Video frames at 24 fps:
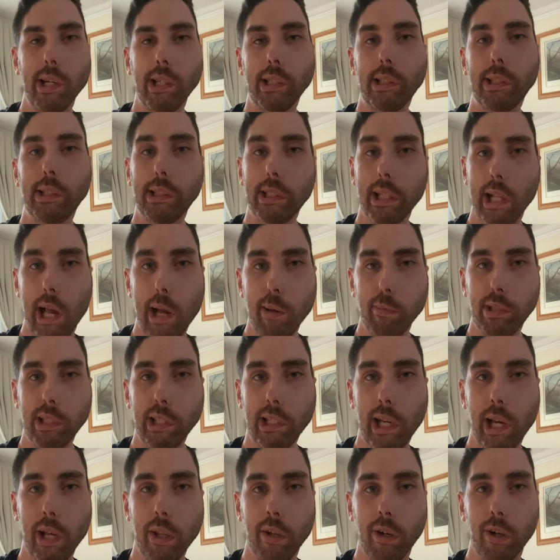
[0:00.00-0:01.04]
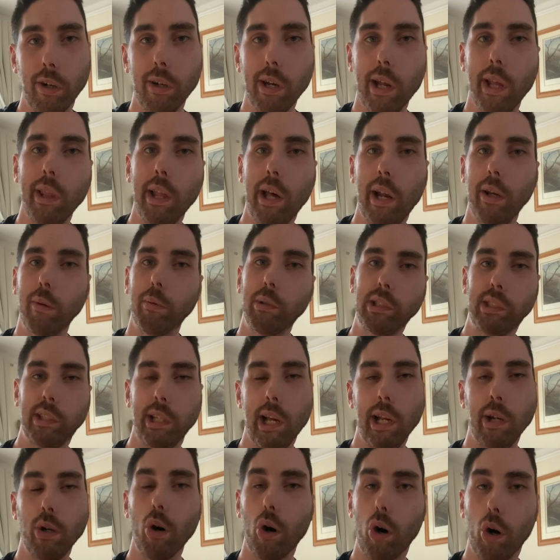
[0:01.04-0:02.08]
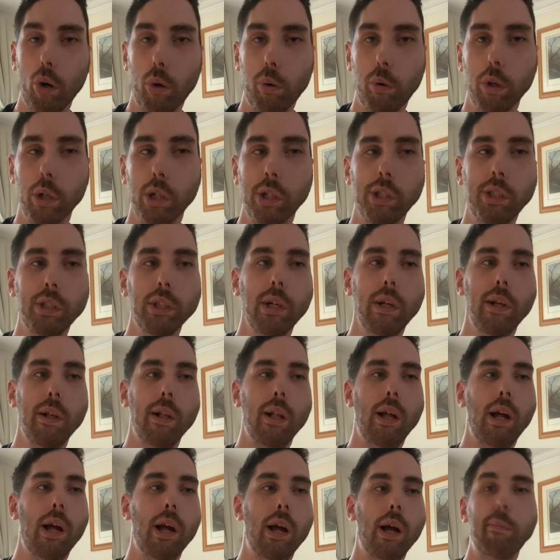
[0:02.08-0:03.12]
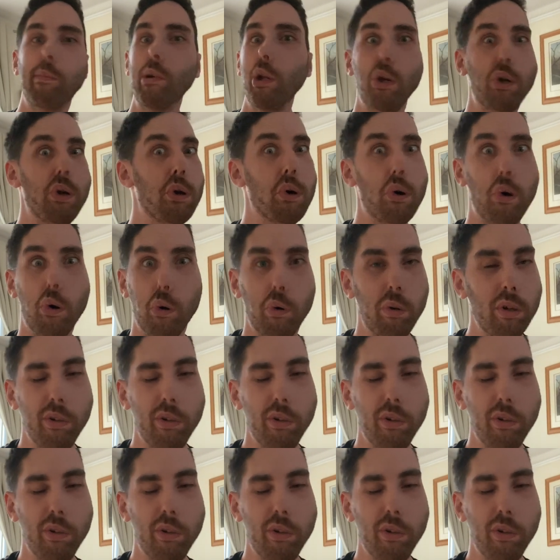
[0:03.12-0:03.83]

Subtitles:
had slept together, and that it was then awkward, but no.